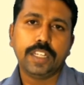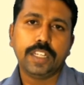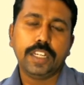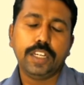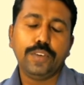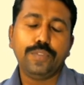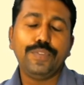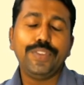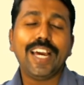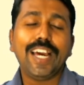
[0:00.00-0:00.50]

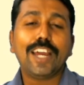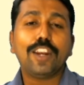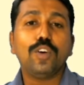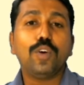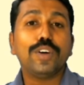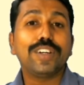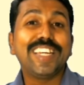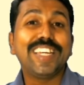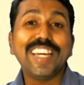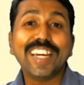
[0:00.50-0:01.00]
If they are
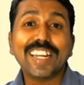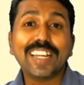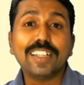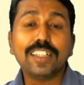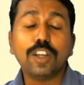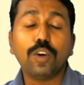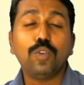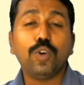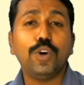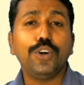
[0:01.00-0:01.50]
not hearing
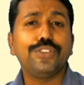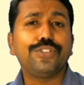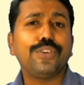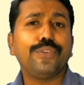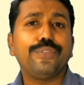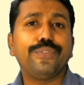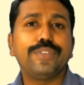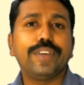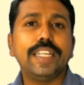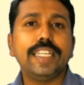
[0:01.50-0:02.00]
the voice
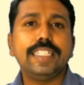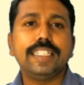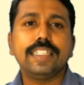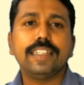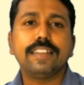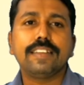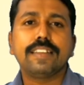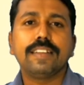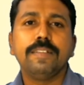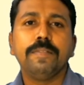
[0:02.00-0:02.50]
of
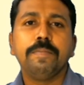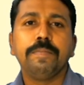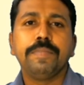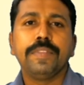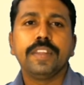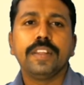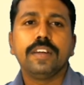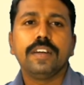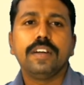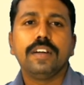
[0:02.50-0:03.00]
teachers,
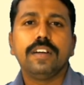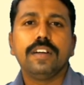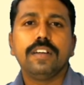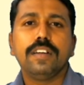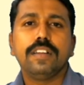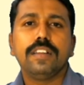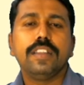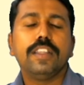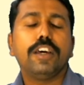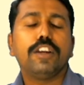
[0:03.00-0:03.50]

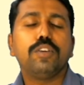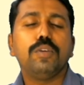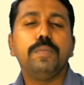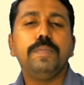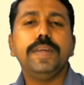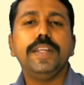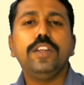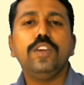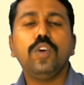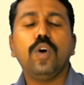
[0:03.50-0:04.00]
there will
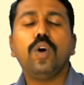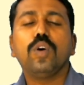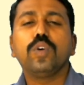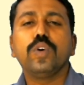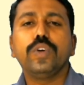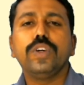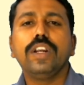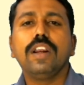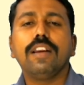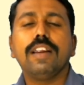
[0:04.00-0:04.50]
be no
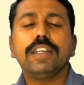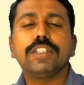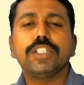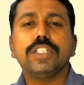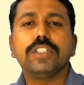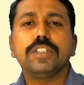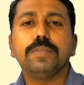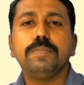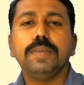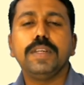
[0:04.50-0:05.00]
good
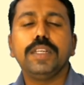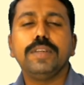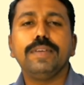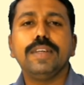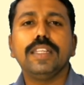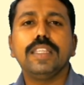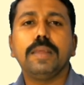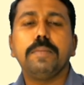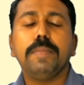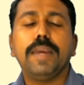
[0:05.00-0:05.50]
relationship
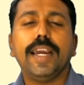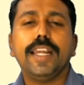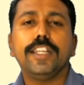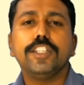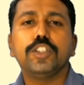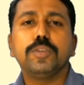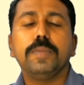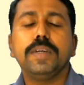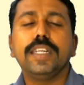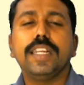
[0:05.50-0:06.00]
between the
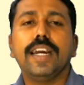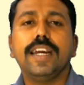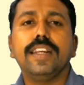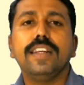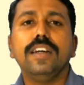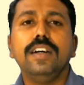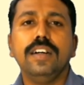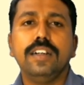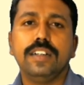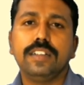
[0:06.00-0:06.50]
management and
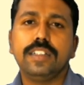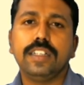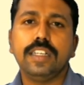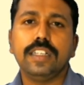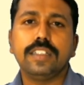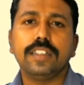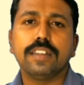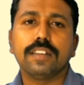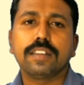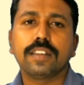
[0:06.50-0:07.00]
the
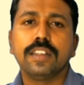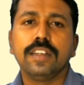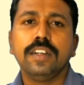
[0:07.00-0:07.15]
teachers.